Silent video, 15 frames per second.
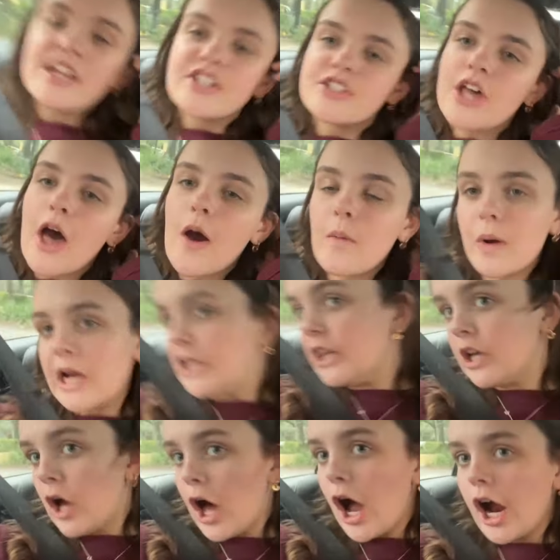so we're in the
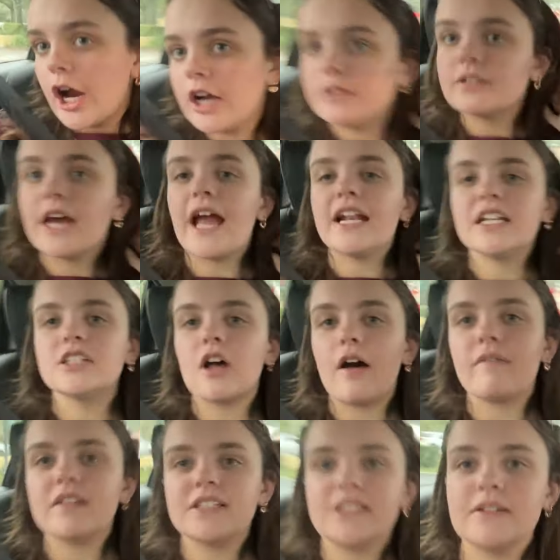car. Heavy's
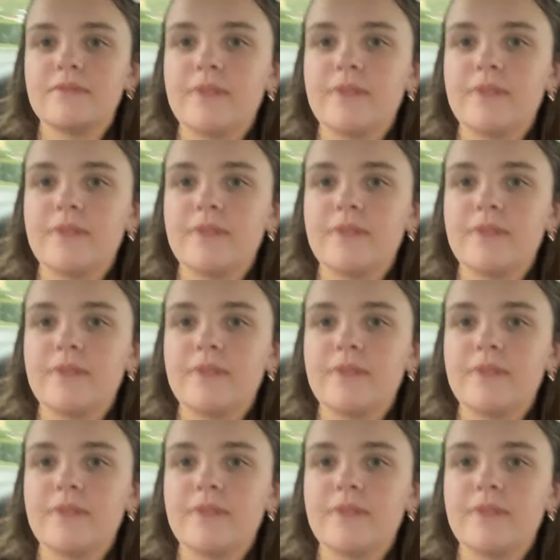obviously